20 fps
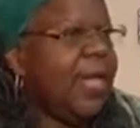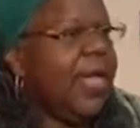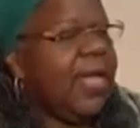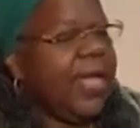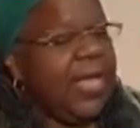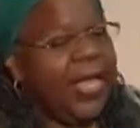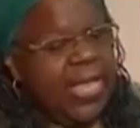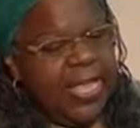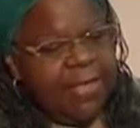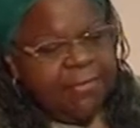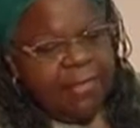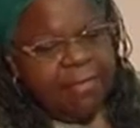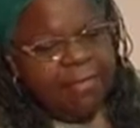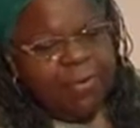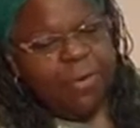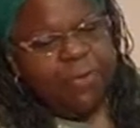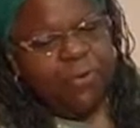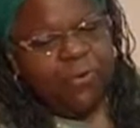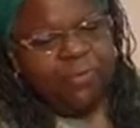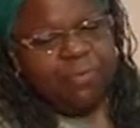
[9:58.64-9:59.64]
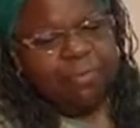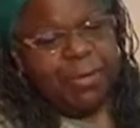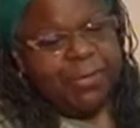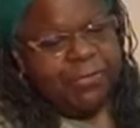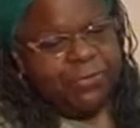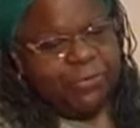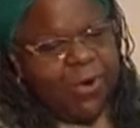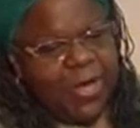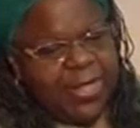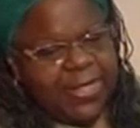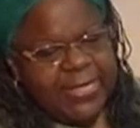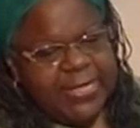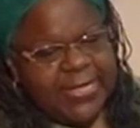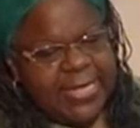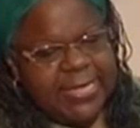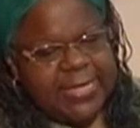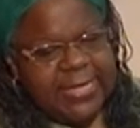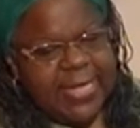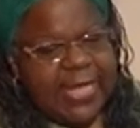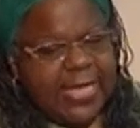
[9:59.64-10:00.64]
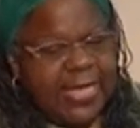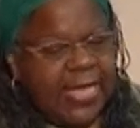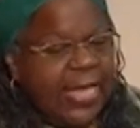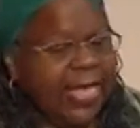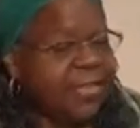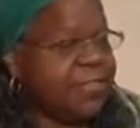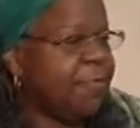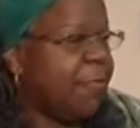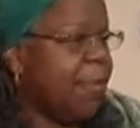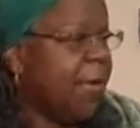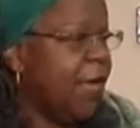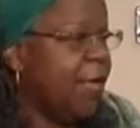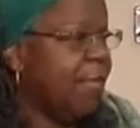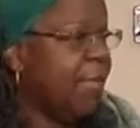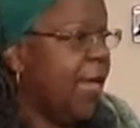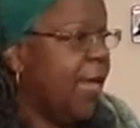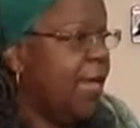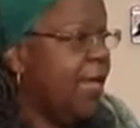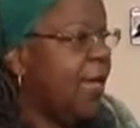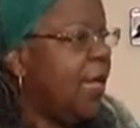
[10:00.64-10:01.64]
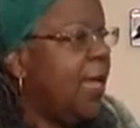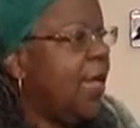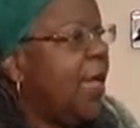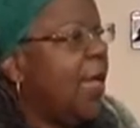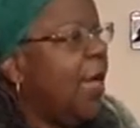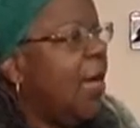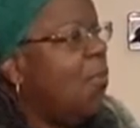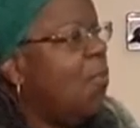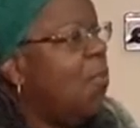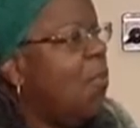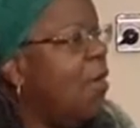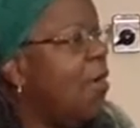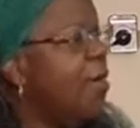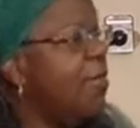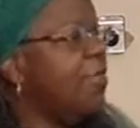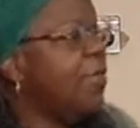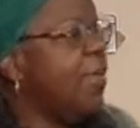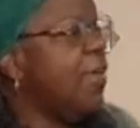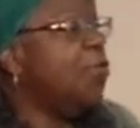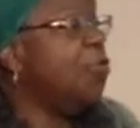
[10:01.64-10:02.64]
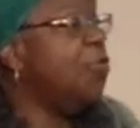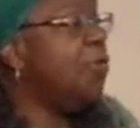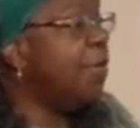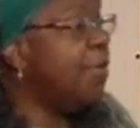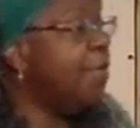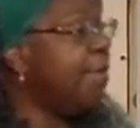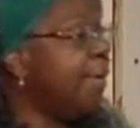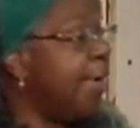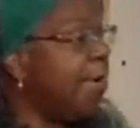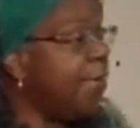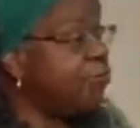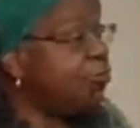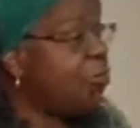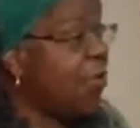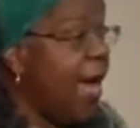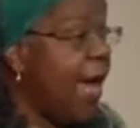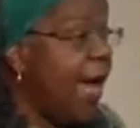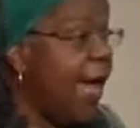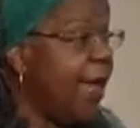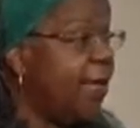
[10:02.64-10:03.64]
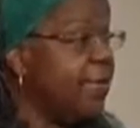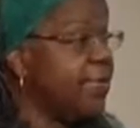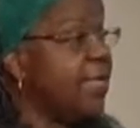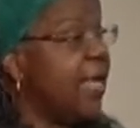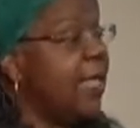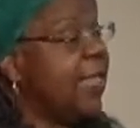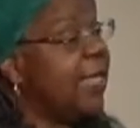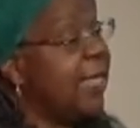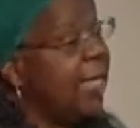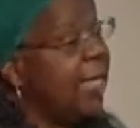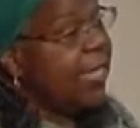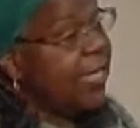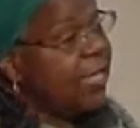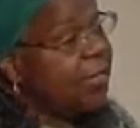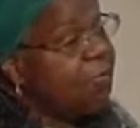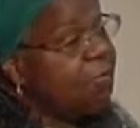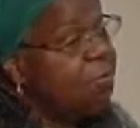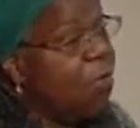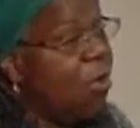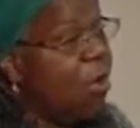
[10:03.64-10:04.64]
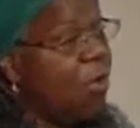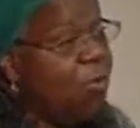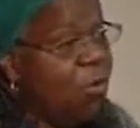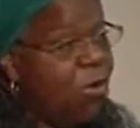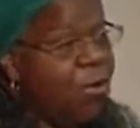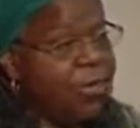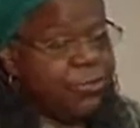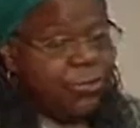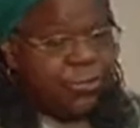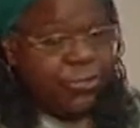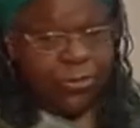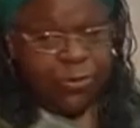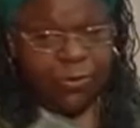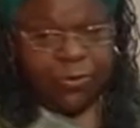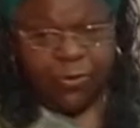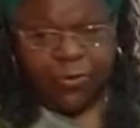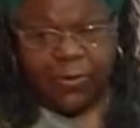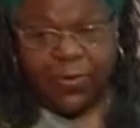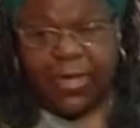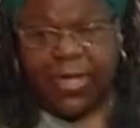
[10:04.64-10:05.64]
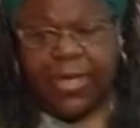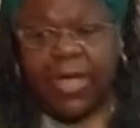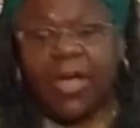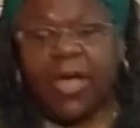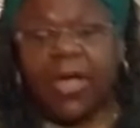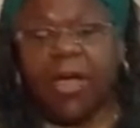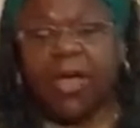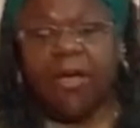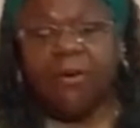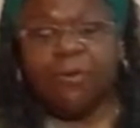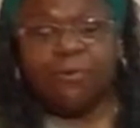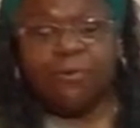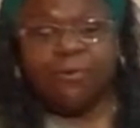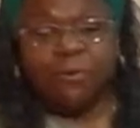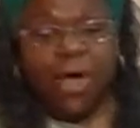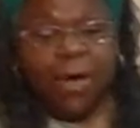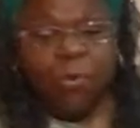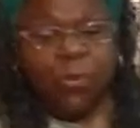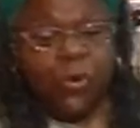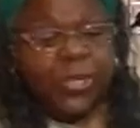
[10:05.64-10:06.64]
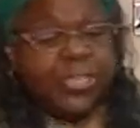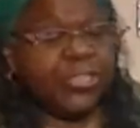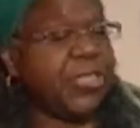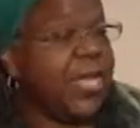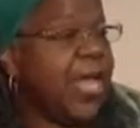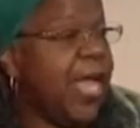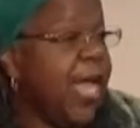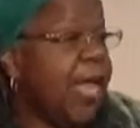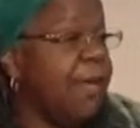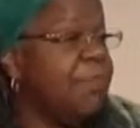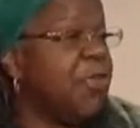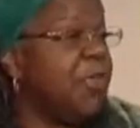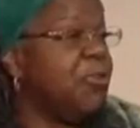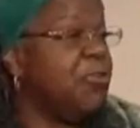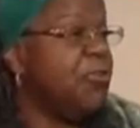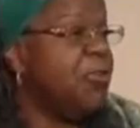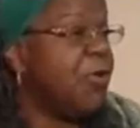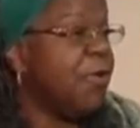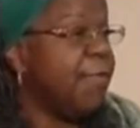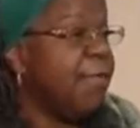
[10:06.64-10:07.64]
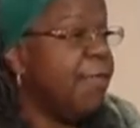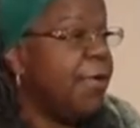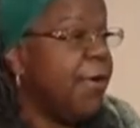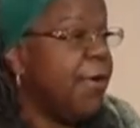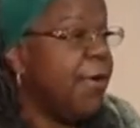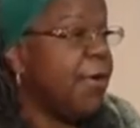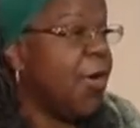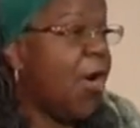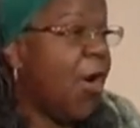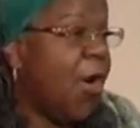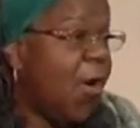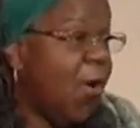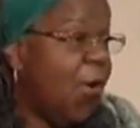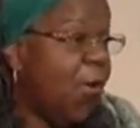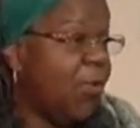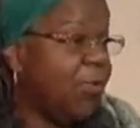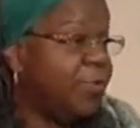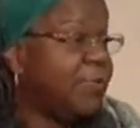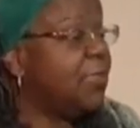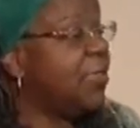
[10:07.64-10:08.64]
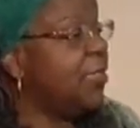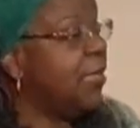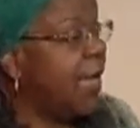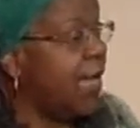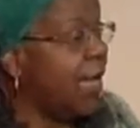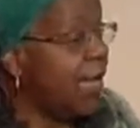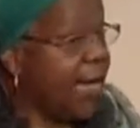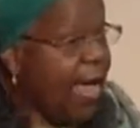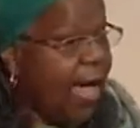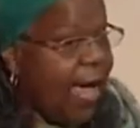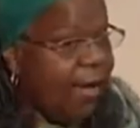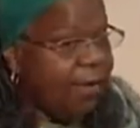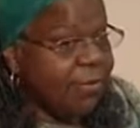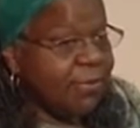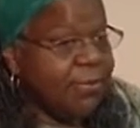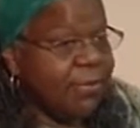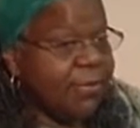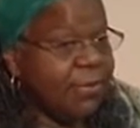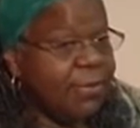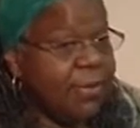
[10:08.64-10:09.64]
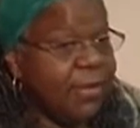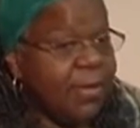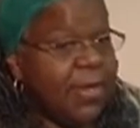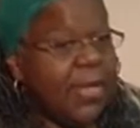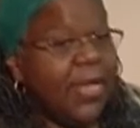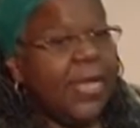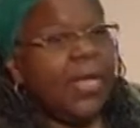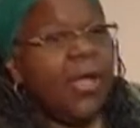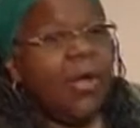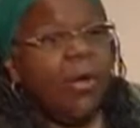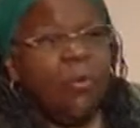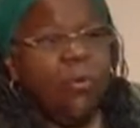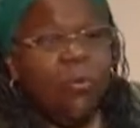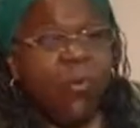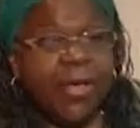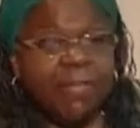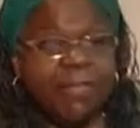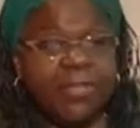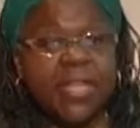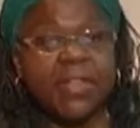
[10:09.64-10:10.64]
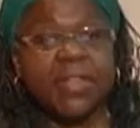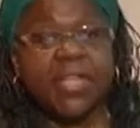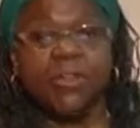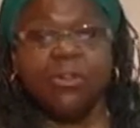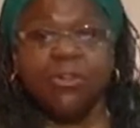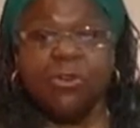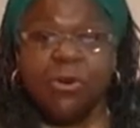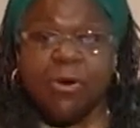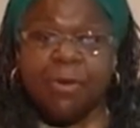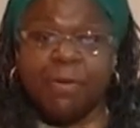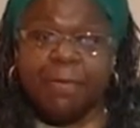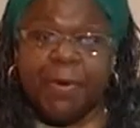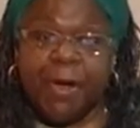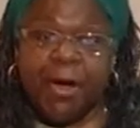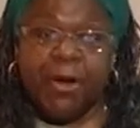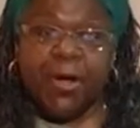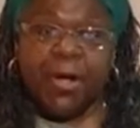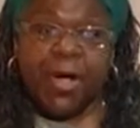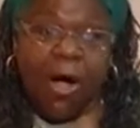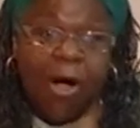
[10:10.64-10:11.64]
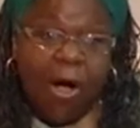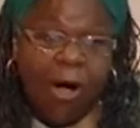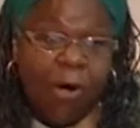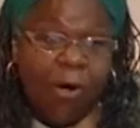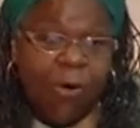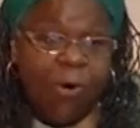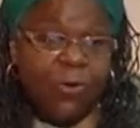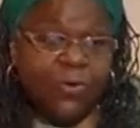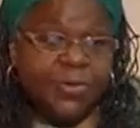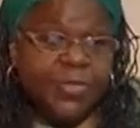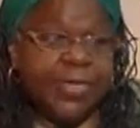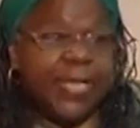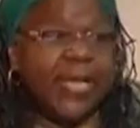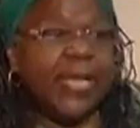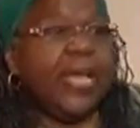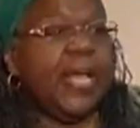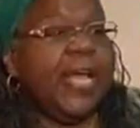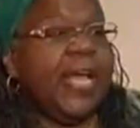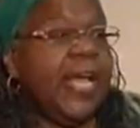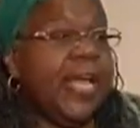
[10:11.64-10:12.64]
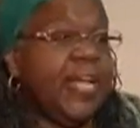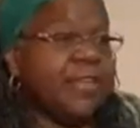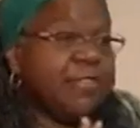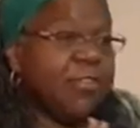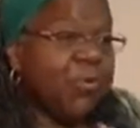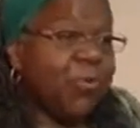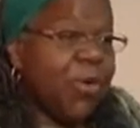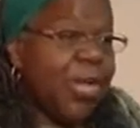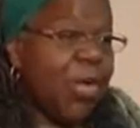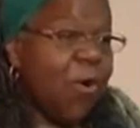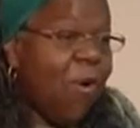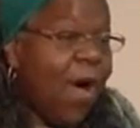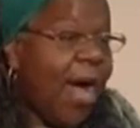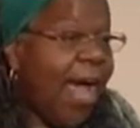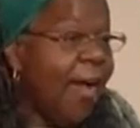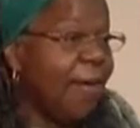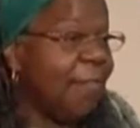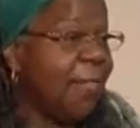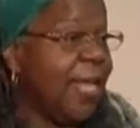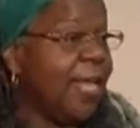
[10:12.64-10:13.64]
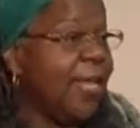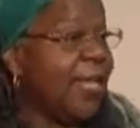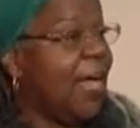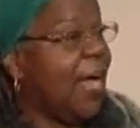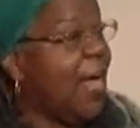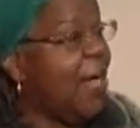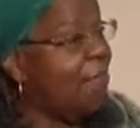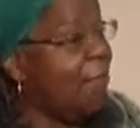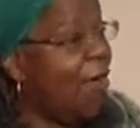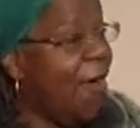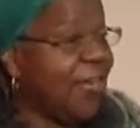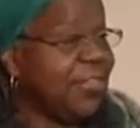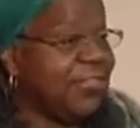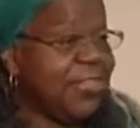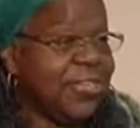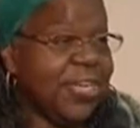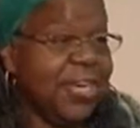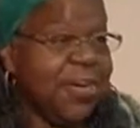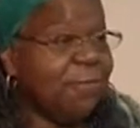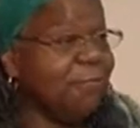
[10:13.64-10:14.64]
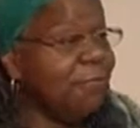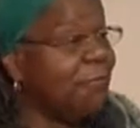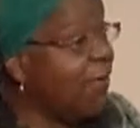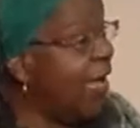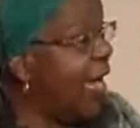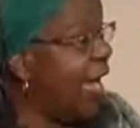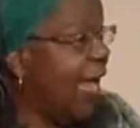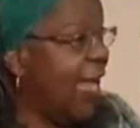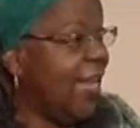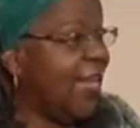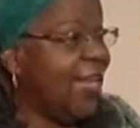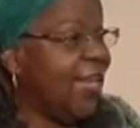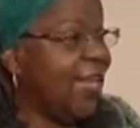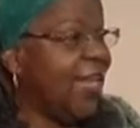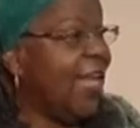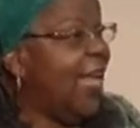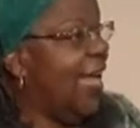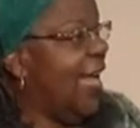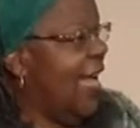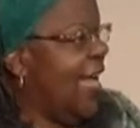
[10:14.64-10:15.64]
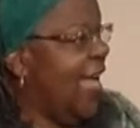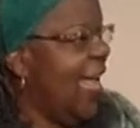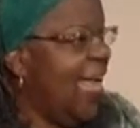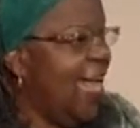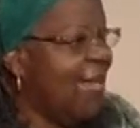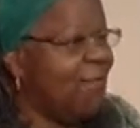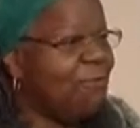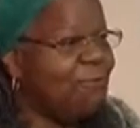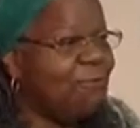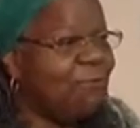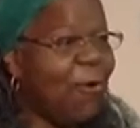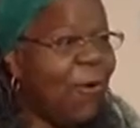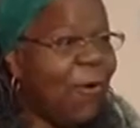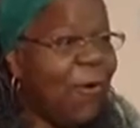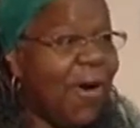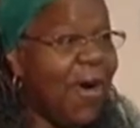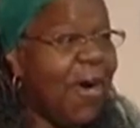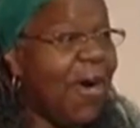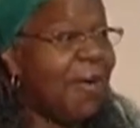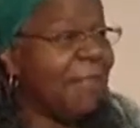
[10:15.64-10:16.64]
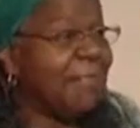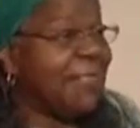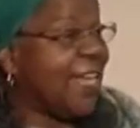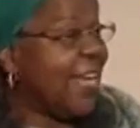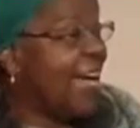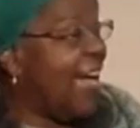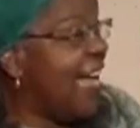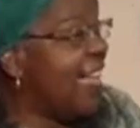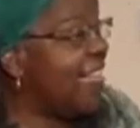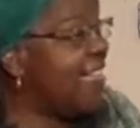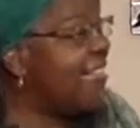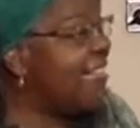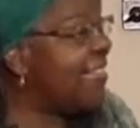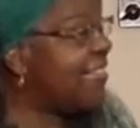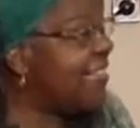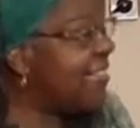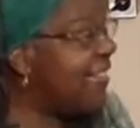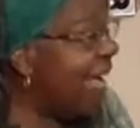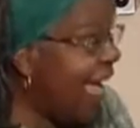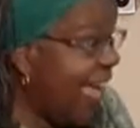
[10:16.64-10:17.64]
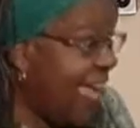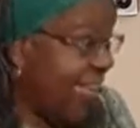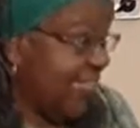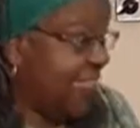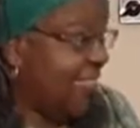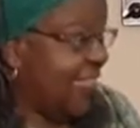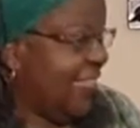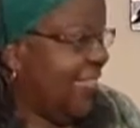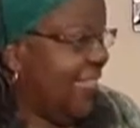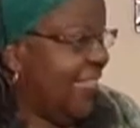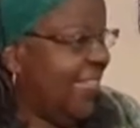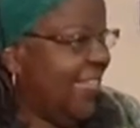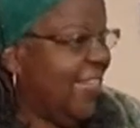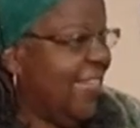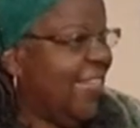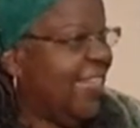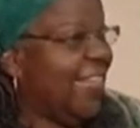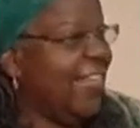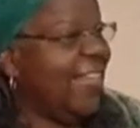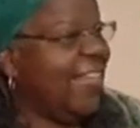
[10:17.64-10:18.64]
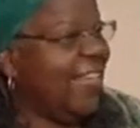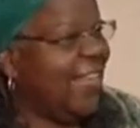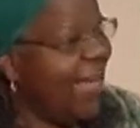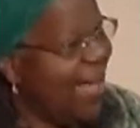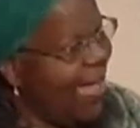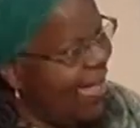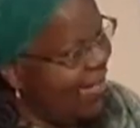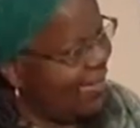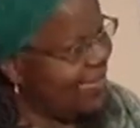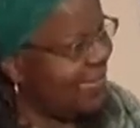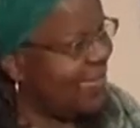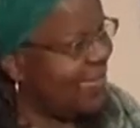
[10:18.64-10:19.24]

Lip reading: Even before the Tuskegee experiment were the Nuremberg trials at the of World War II, from which came the Nuremberg Code. Check it out. Within the Nuremberg Code is the requirement of our dear friend, informed consent. Yes.